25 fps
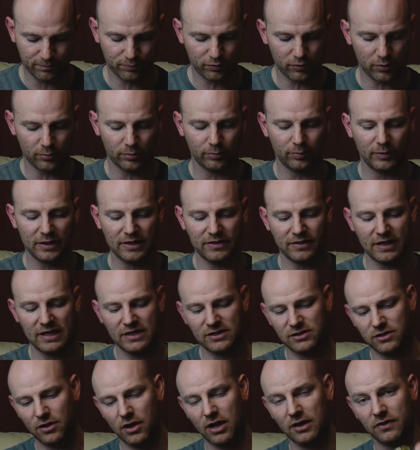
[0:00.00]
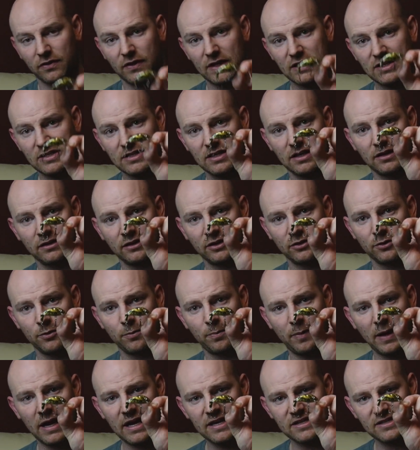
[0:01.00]
probably things like this little
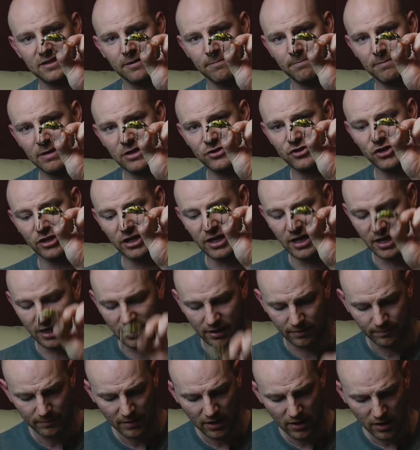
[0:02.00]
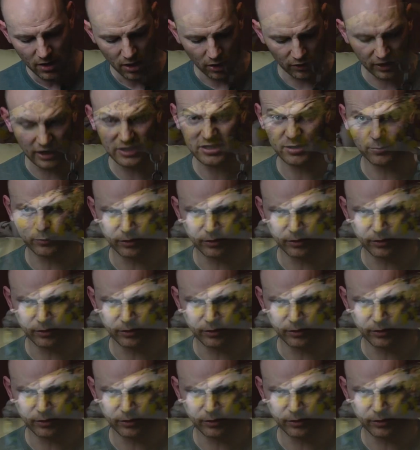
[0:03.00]
piece of midget here. I'll get some